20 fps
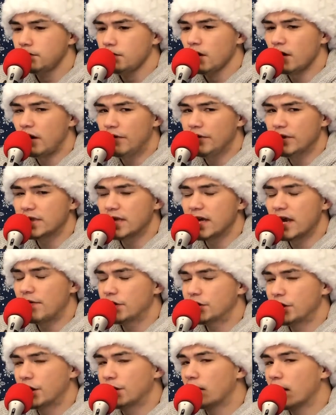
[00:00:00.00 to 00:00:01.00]
Obviously, I have
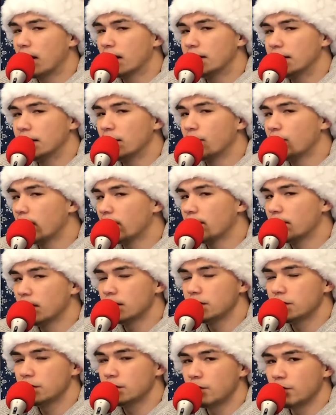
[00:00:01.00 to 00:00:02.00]
a general idea of what I'm going
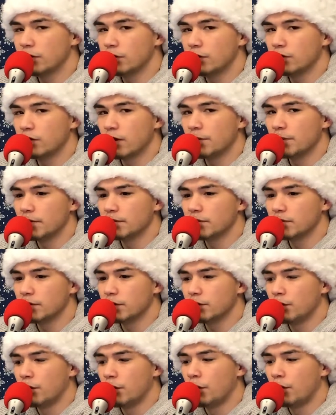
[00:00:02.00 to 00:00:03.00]
to do, but you coming up to
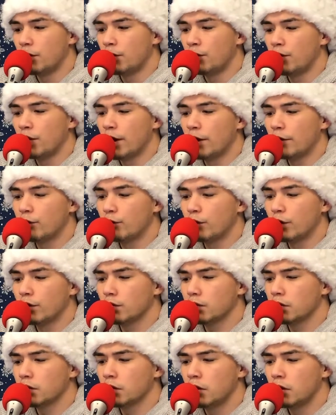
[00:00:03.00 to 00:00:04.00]
me, well, what
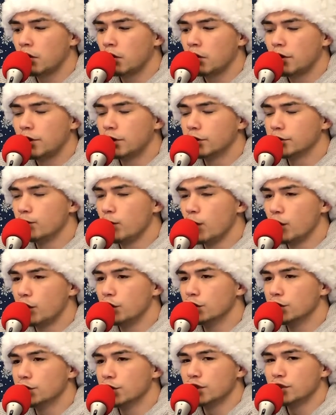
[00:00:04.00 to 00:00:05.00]
it doesn't make
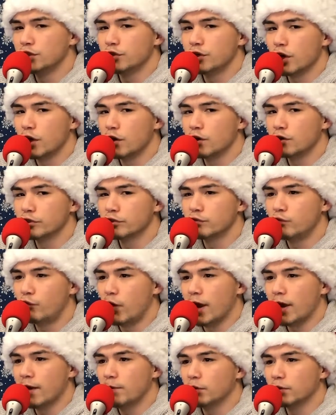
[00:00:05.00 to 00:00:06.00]
any sense. You kind of just
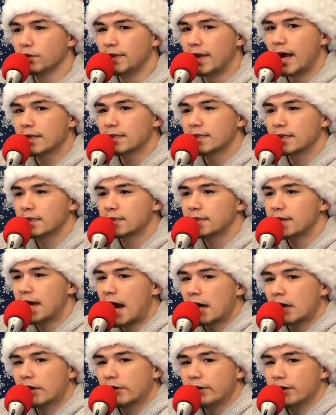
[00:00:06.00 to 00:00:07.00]
rambled. That's
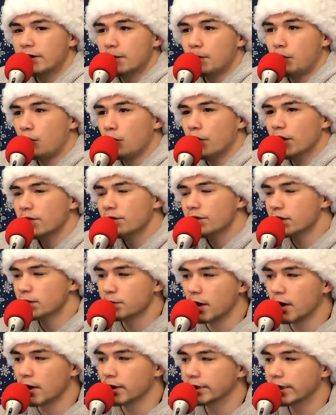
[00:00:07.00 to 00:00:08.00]
exactly the point of this
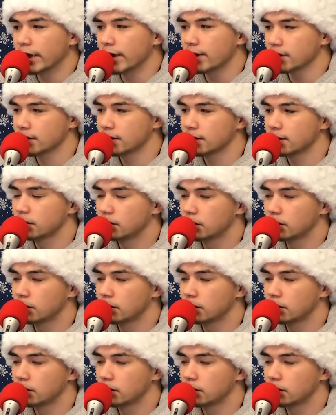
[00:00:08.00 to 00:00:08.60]
podcast.